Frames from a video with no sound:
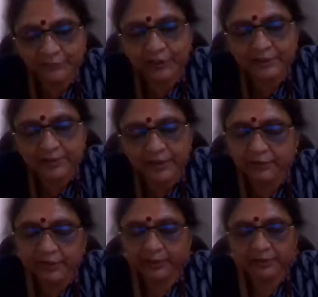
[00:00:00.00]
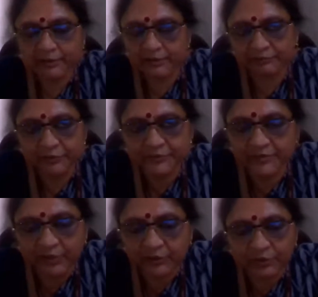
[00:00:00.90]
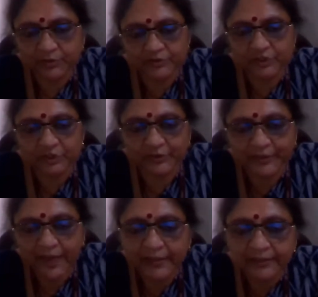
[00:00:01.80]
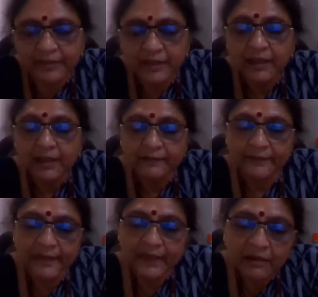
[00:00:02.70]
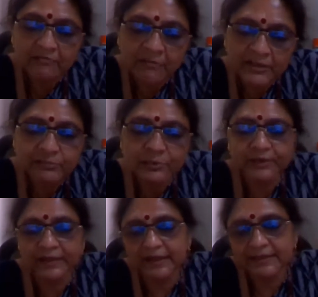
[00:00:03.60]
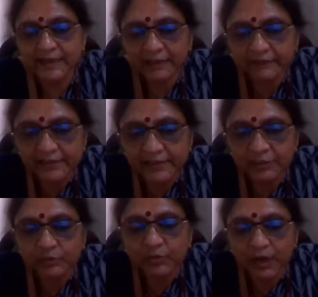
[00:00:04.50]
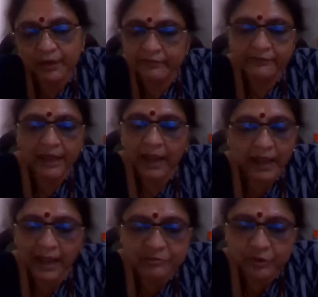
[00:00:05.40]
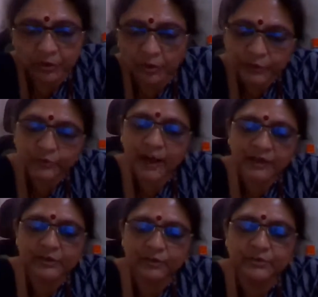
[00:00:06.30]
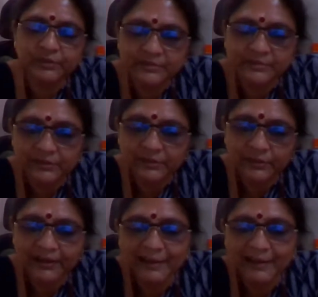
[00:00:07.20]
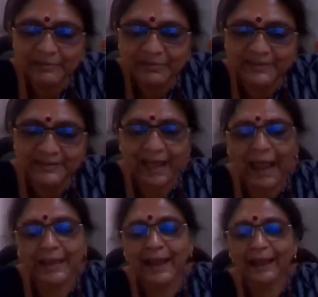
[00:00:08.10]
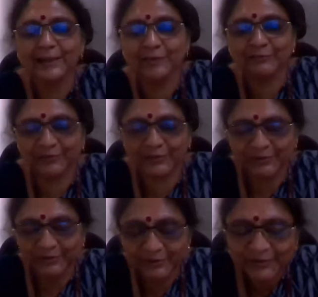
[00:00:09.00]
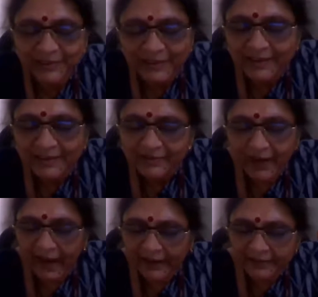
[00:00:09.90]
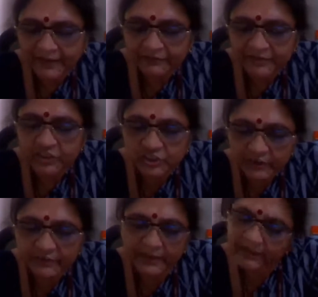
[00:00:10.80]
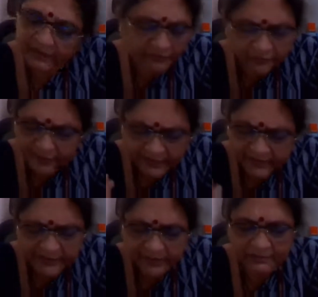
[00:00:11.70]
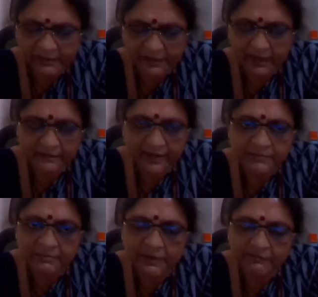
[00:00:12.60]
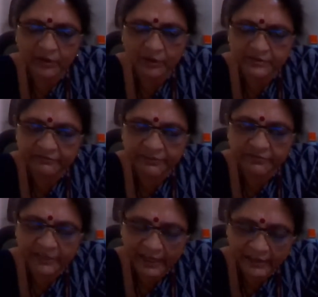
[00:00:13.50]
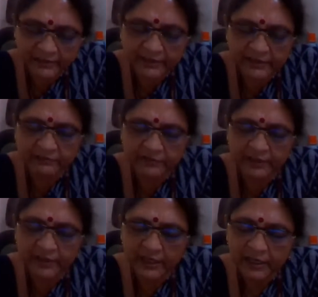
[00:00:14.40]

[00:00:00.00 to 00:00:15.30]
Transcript: for this. If you see your own children, I think they are much more tech savvy than you are. Even I'm told, oh, you can't do this. You are an IT person. I, I'll do it for you. You know. So I think if the children for anything, I mean, uh, that's my philosophy for anything for.